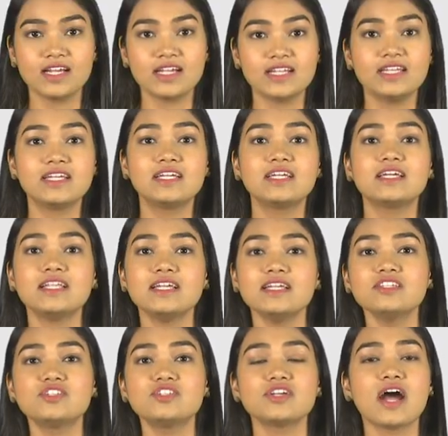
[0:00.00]

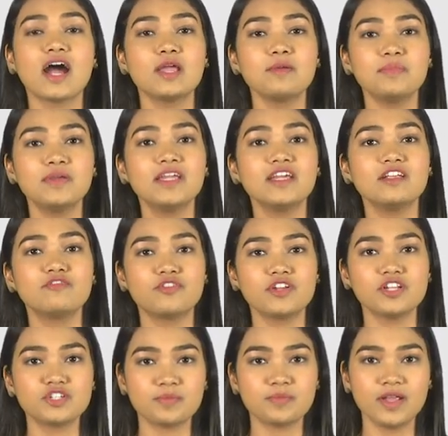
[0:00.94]
decreased IP
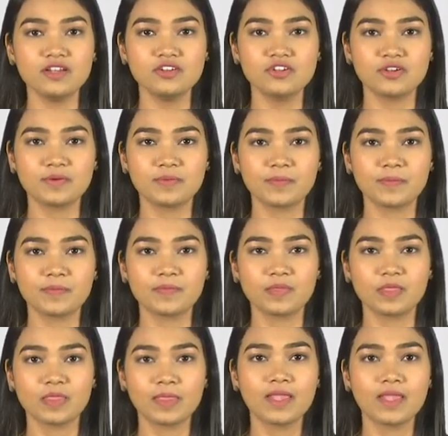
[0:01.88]
infringement,
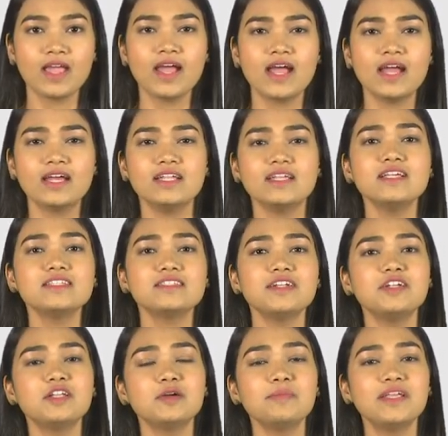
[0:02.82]

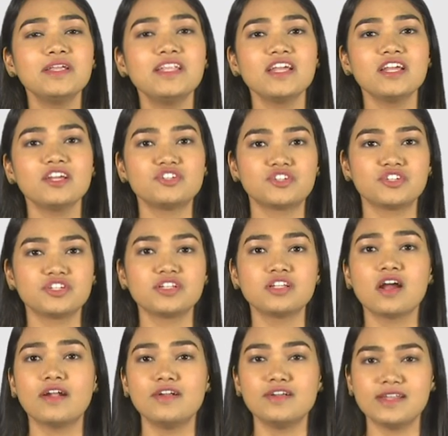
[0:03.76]
disintermediation
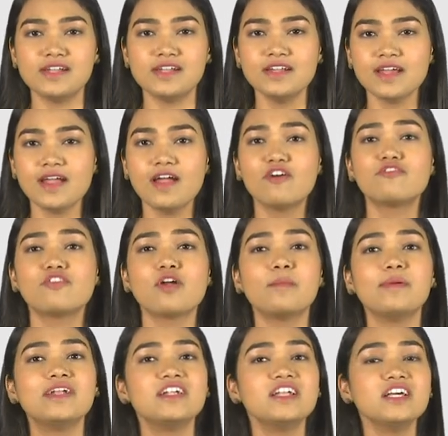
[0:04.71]
content from
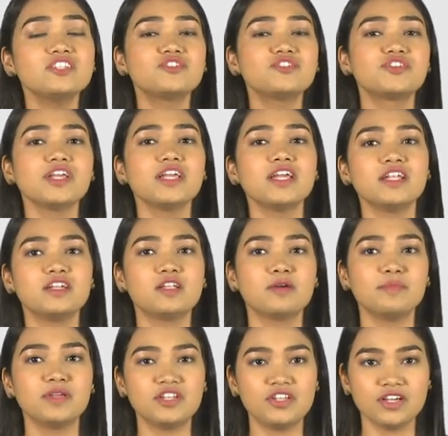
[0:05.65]
industry
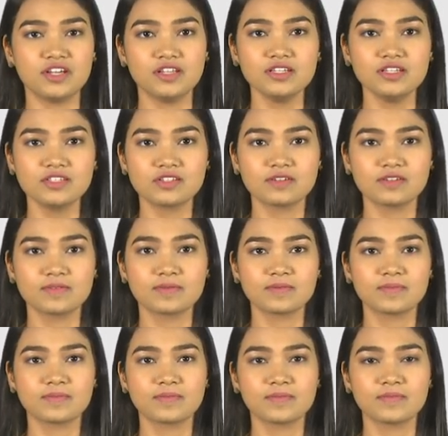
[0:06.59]
intermediaries,
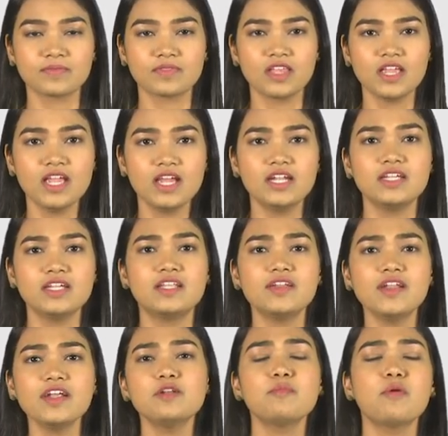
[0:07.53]

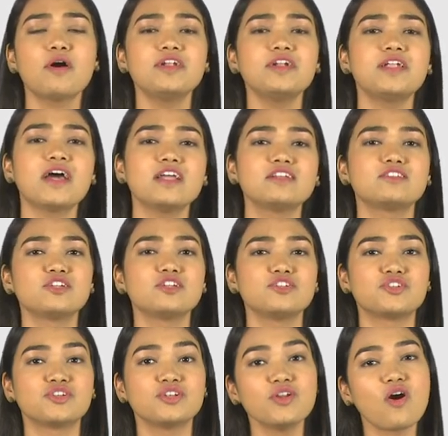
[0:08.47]
direct
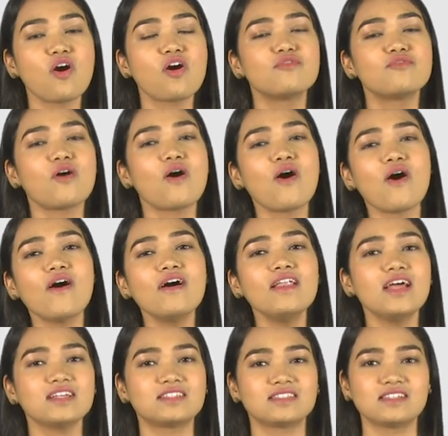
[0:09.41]
monetization of all
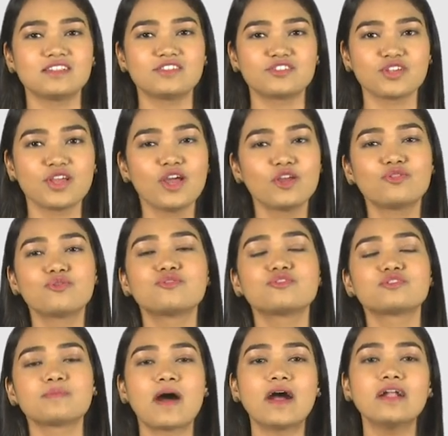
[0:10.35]
assets through
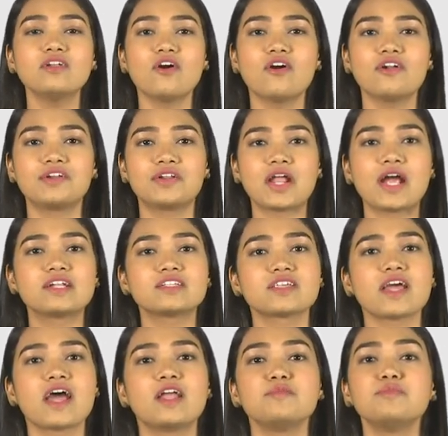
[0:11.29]
smart contracts
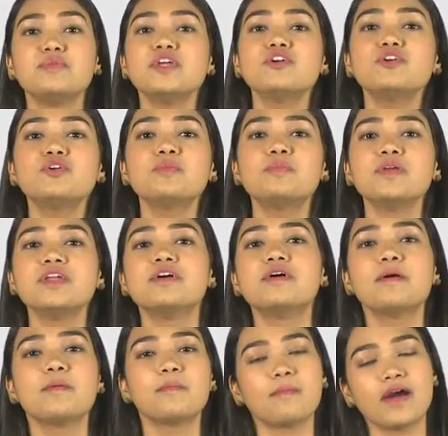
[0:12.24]
and
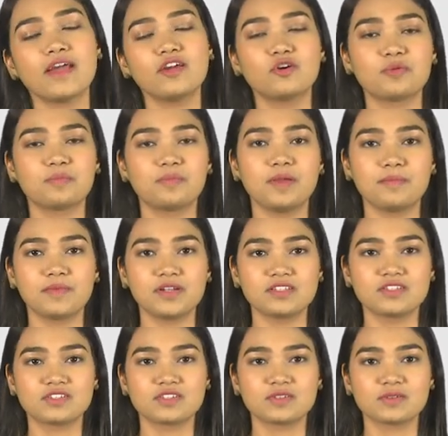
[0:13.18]
peer-to-peer
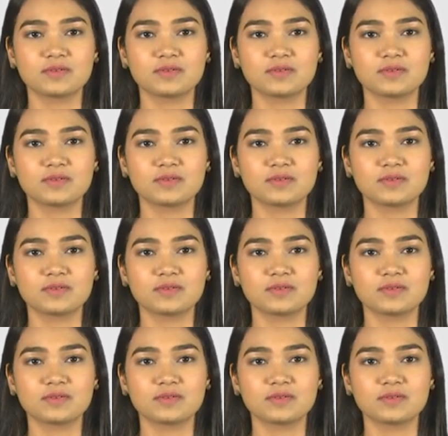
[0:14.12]
micropayments.